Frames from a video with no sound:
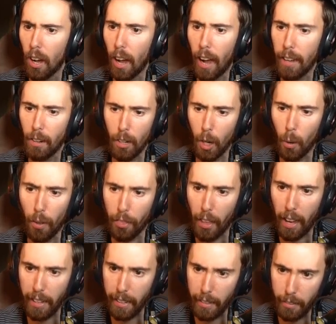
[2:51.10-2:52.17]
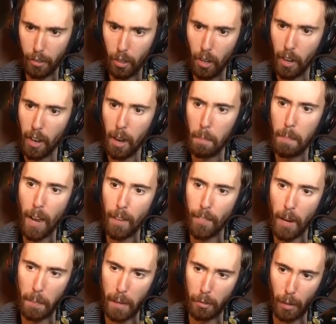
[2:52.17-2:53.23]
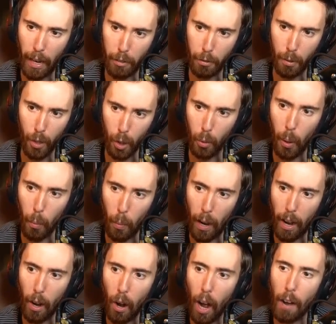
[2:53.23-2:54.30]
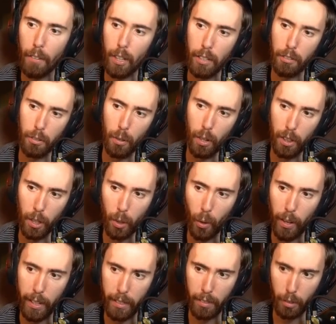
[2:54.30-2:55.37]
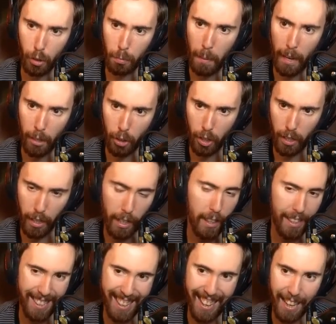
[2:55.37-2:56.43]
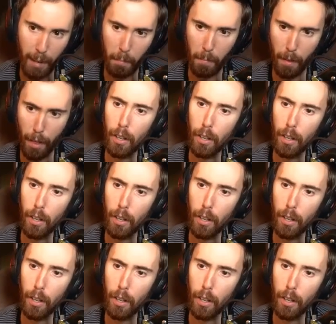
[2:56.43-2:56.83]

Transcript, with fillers: I don't know what that is. If BFA makes Asmongold quit WoW, I've considered it the greatest expansion in the game.